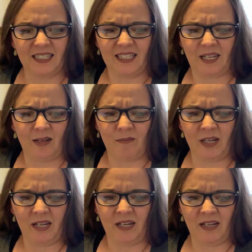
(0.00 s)
see
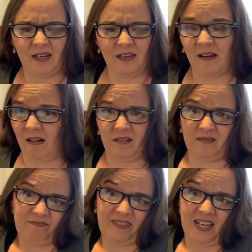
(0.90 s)
me
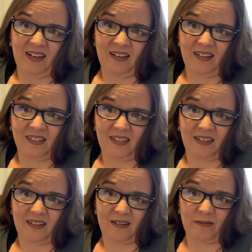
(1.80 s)
on that.
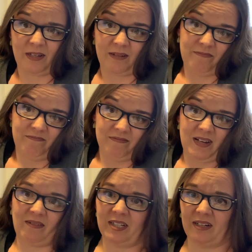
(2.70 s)
I mean, I
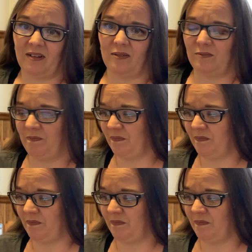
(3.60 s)
really don't